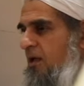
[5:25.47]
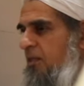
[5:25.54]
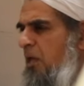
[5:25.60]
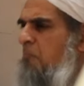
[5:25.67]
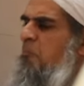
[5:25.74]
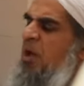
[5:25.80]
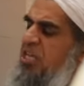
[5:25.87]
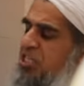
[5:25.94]
The
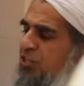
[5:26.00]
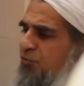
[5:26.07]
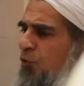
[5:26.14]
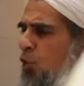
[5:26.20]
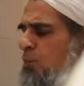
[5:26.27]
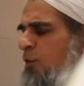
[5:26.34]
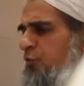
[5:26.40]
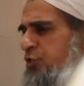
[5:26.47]
best
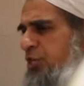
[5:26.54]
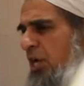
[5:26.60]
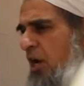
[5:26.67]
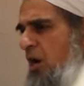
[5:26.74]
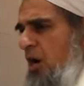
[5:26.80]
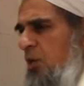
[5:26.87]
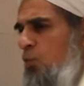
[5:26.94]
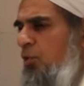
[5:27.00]
form of
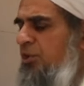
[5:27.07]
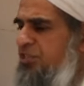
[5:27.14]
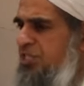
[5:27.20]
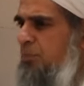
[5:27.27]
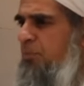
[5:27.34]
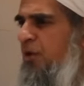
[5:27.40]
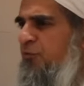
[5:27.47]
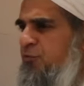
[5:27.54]
jihad. What is
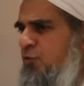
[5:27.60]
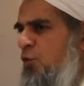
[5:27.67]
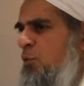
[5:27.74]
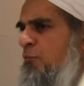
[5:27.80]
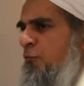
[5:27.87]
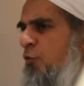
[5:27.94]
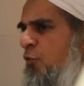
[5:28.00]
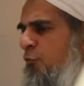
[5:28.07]
the best
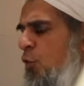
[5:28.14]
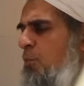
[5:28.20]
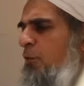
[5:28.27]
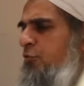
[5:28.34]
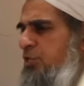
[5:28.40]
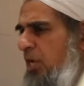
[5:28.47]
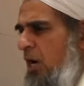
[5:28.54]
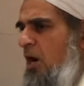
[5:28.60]
form
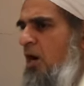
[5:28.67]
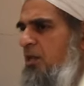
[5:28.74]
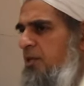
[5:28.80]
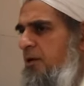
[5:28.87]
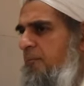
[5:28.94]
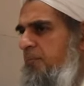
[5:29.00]
of jihad?